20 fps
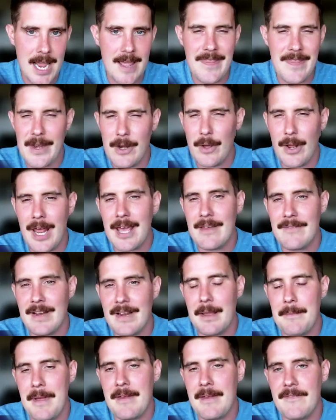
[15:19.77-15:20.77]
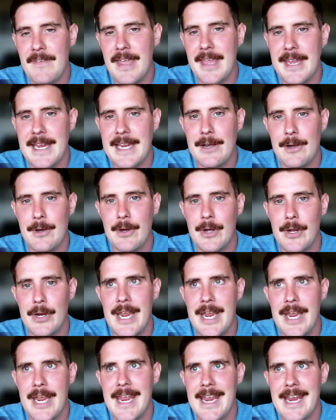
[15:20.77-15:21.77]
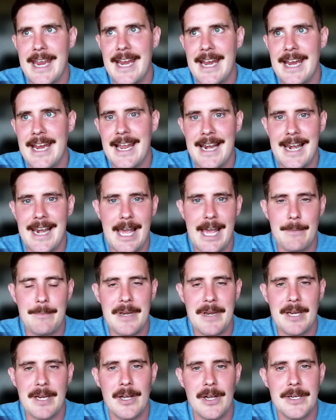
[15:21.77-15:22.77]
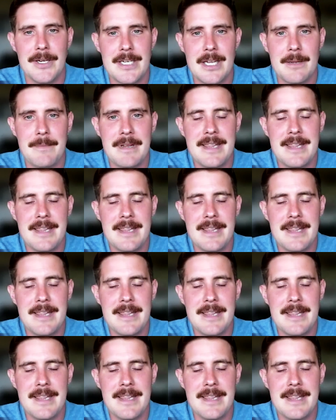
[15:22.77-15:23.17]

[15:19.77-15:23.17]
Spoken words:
And then not having MFA on an admin account,